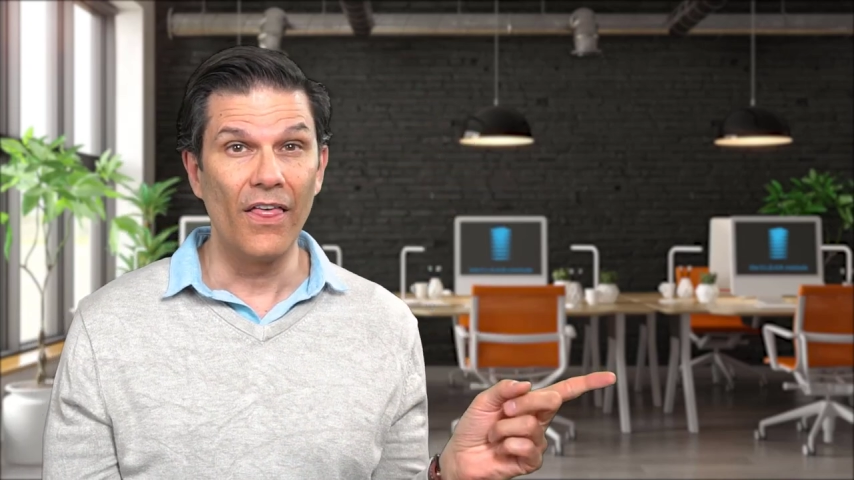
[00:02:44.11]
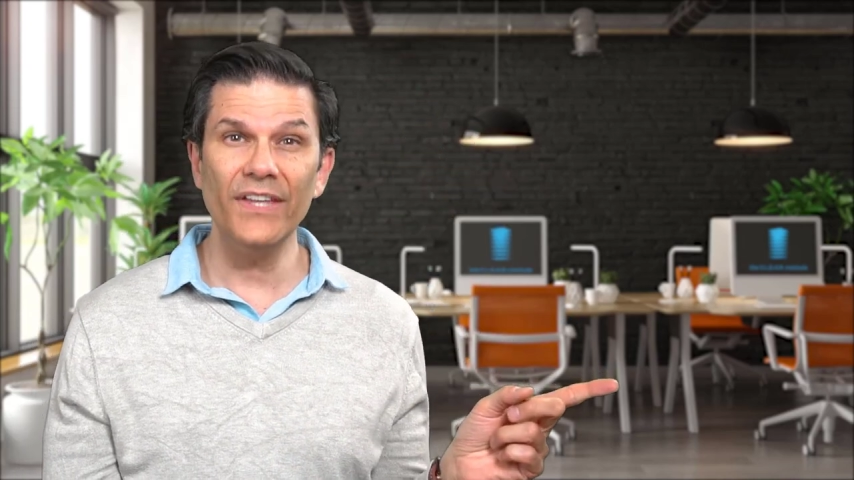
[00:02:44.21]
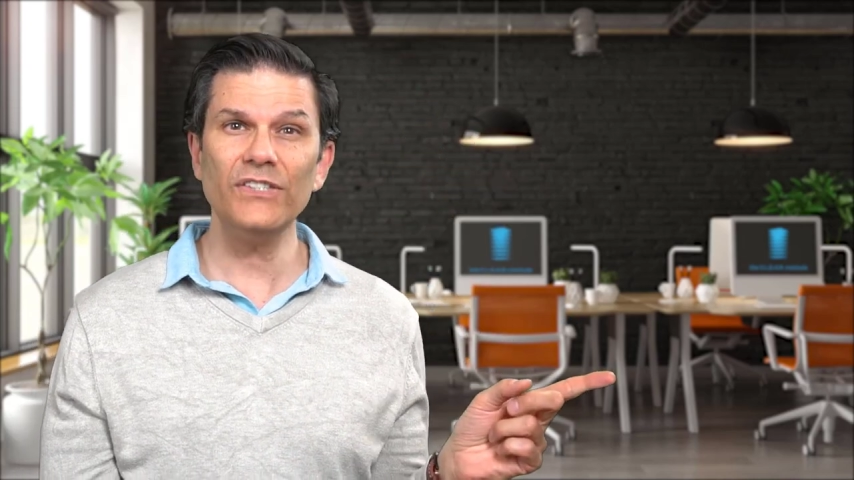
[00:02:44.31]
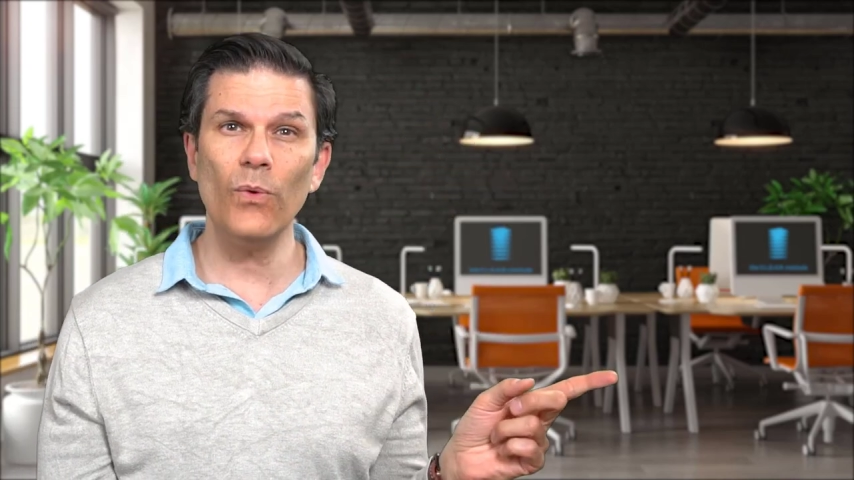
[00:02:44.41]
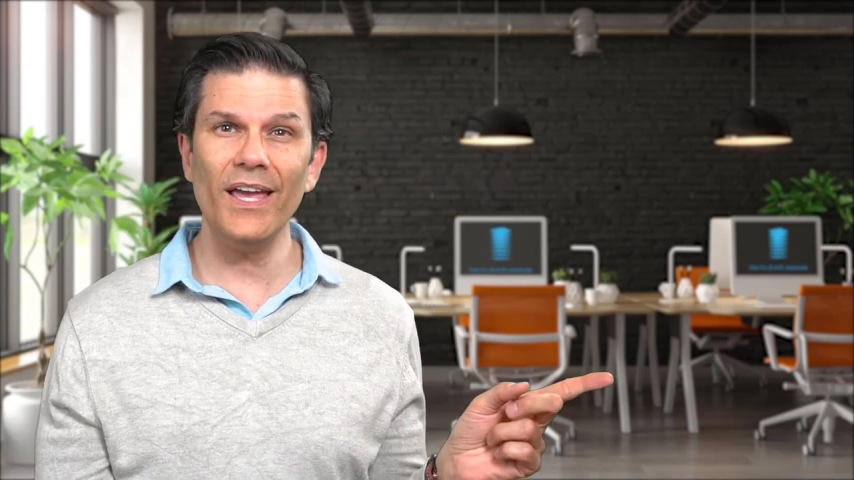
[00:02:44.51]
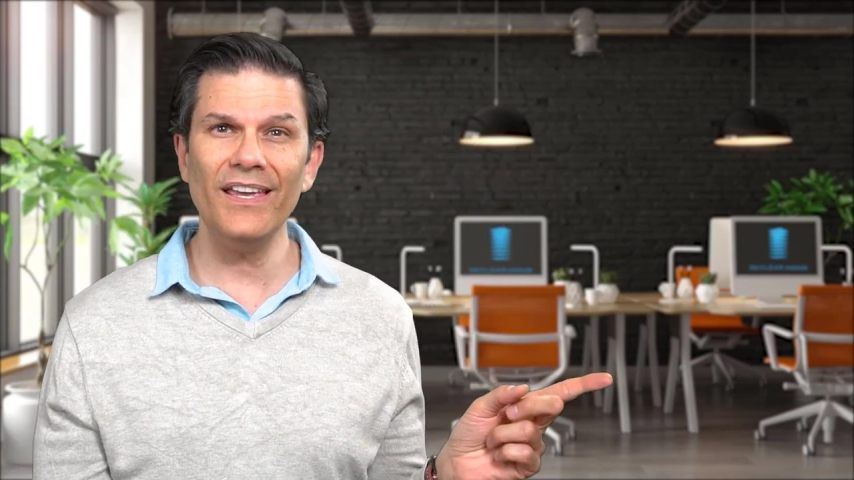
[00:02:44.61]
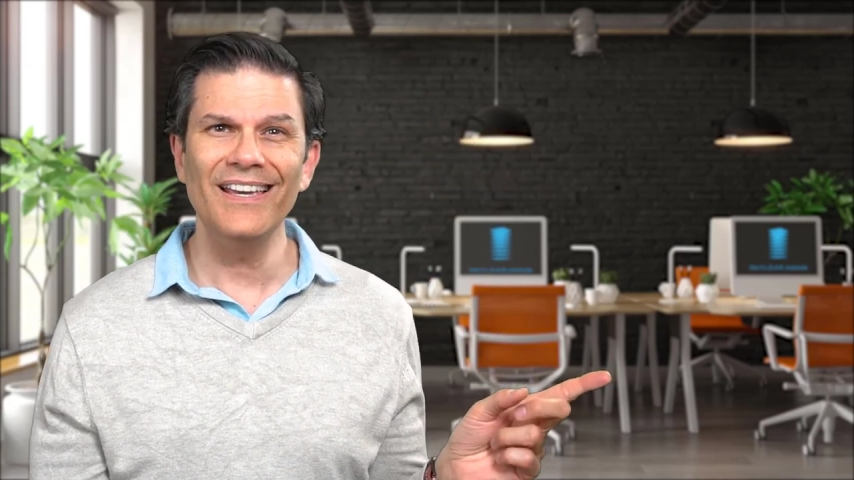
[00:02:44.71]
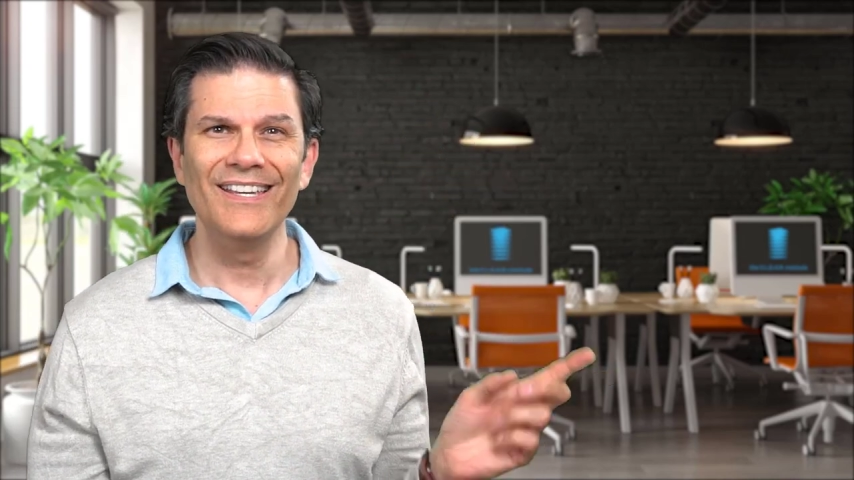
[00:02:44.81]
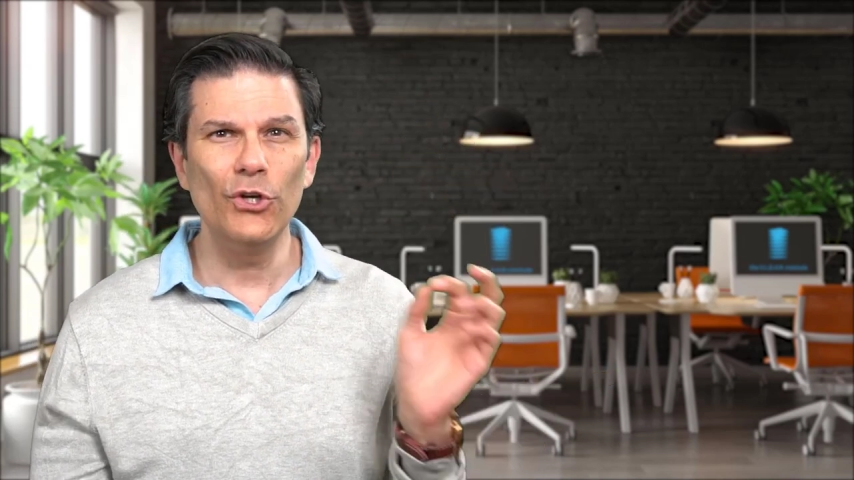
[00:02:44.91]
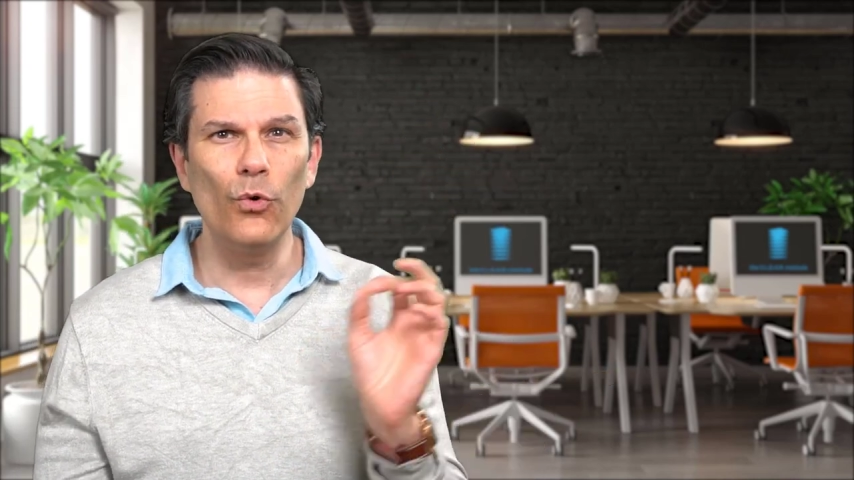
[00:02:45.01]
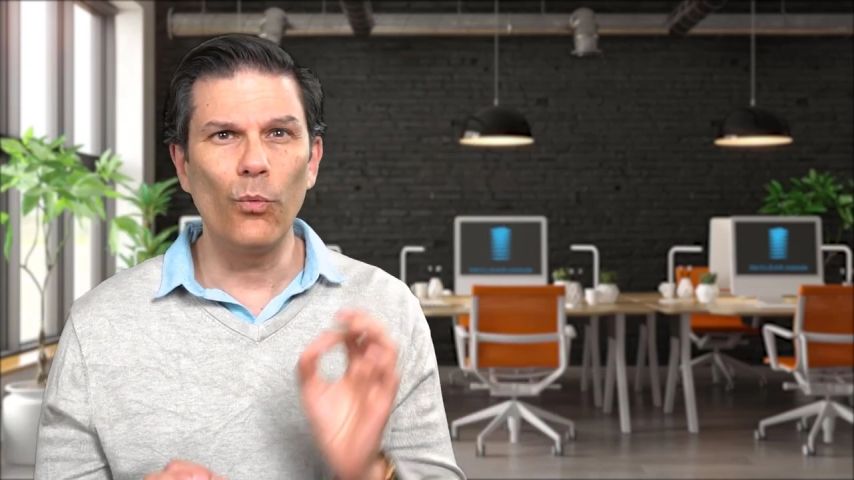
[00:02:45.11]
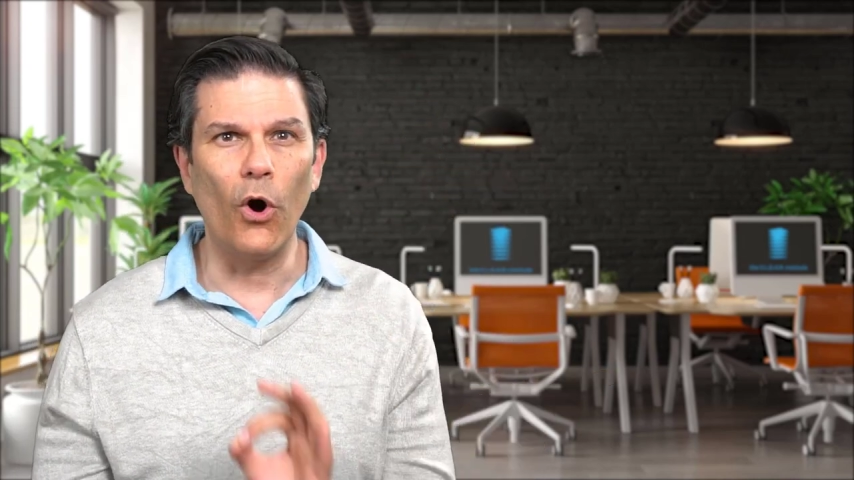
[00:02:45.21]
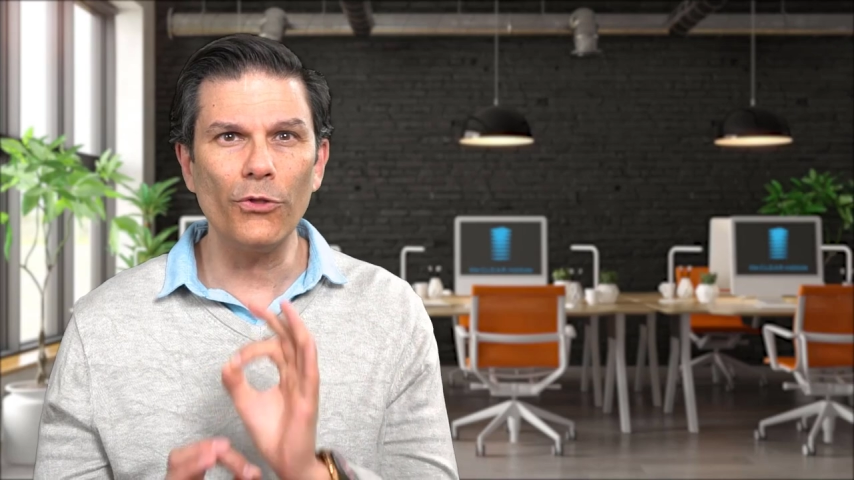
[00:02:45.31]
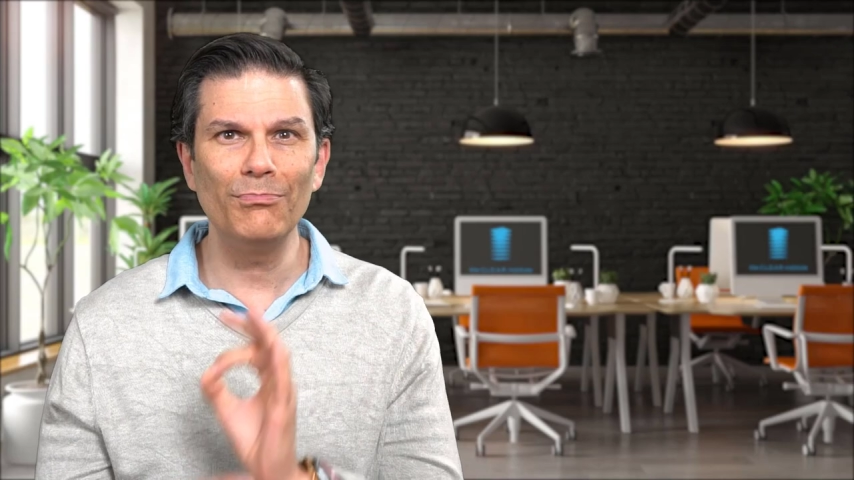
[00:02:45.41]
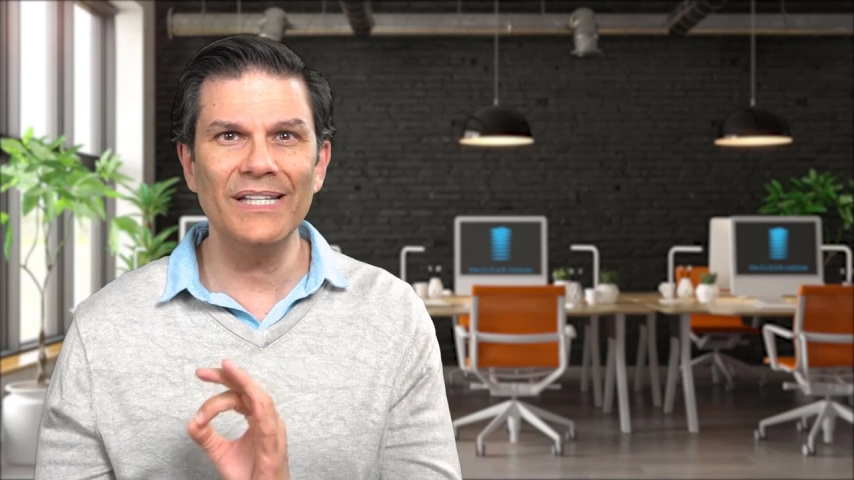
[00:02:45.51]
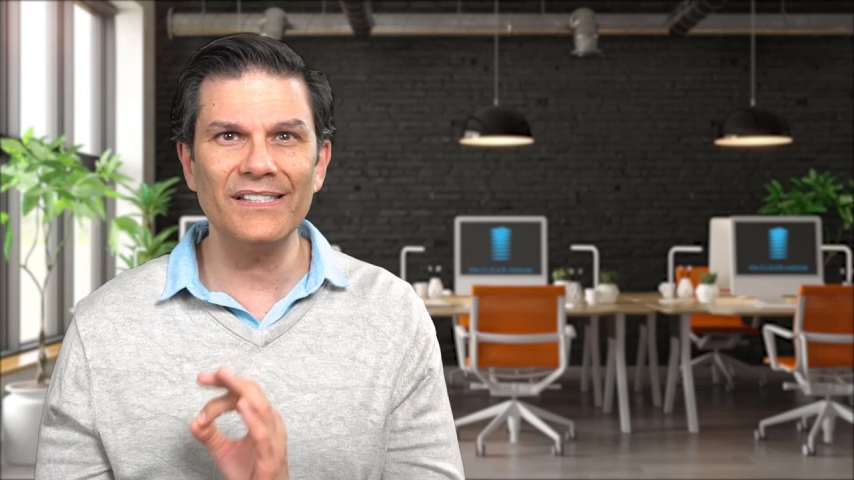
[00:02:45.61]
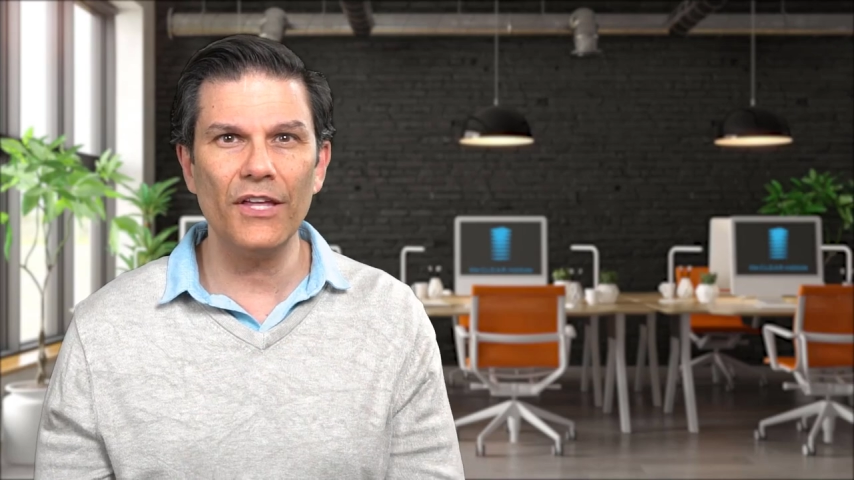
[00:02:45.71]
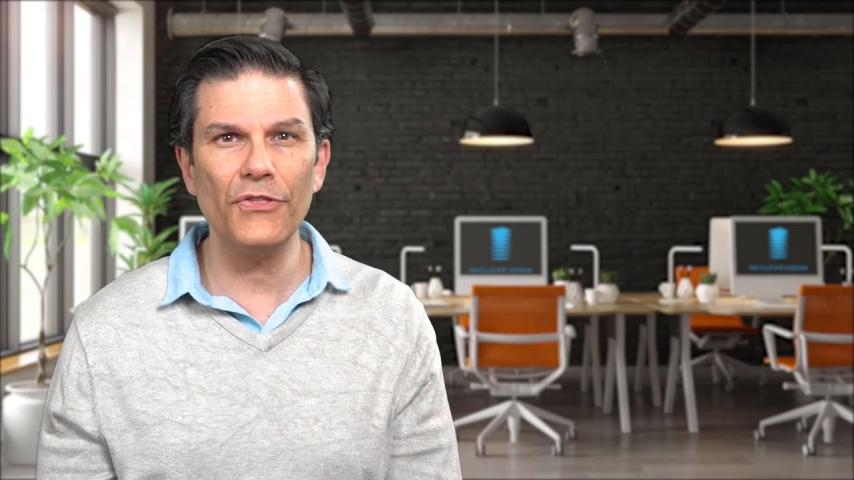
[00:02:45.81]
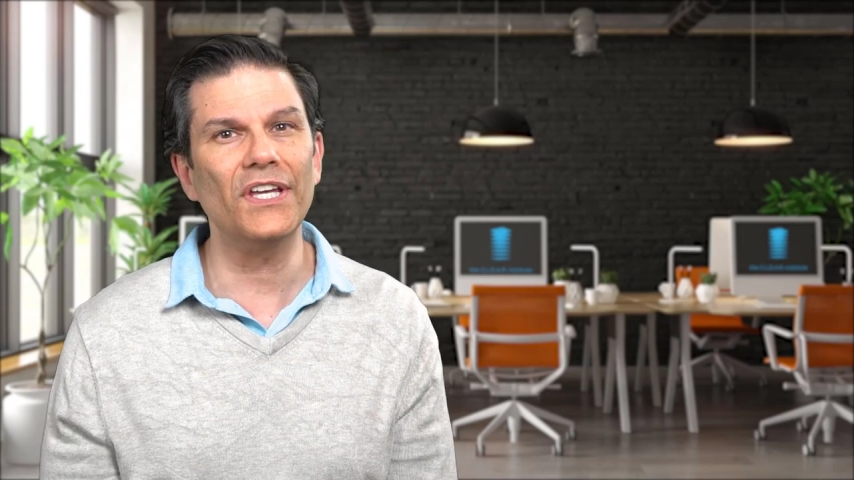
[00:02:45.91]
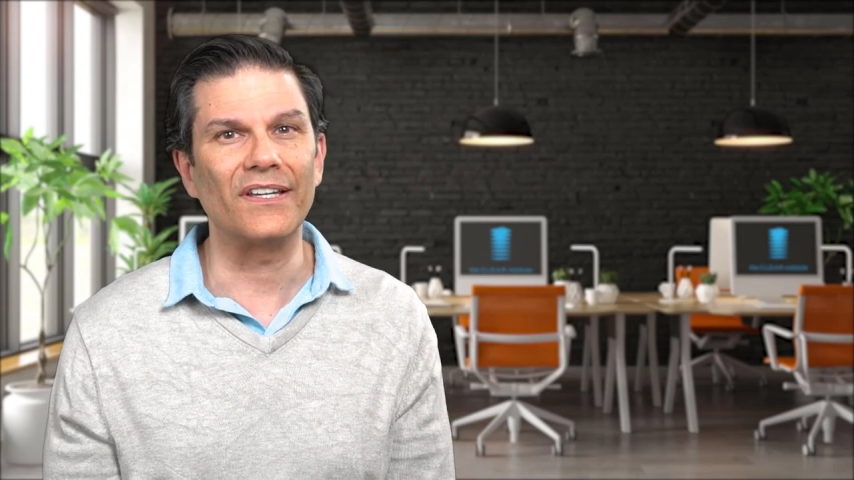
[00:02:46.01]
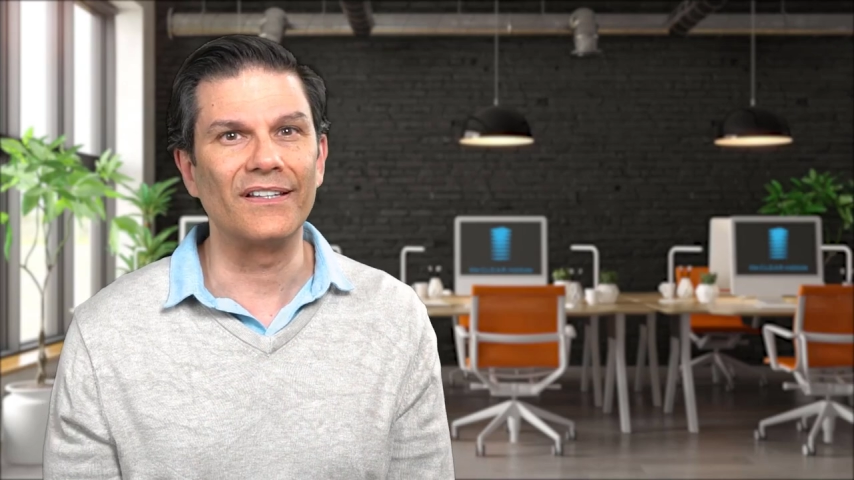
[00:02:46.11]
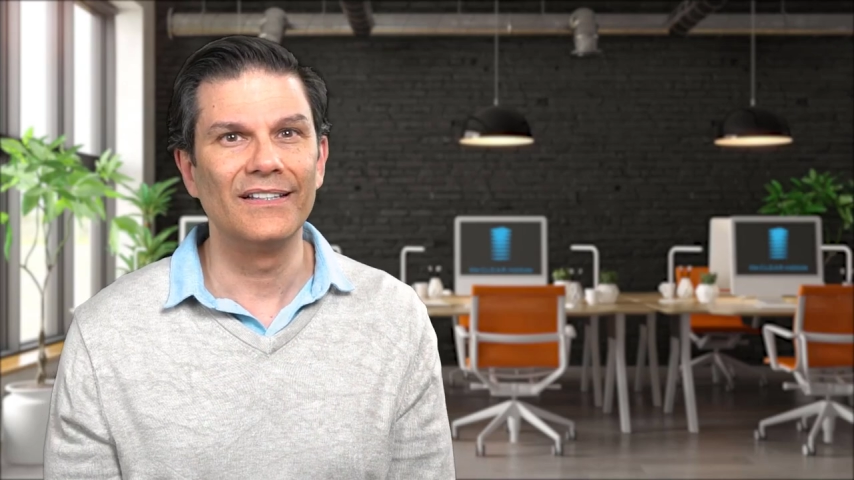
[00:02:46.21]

This way, you won't miss a thing.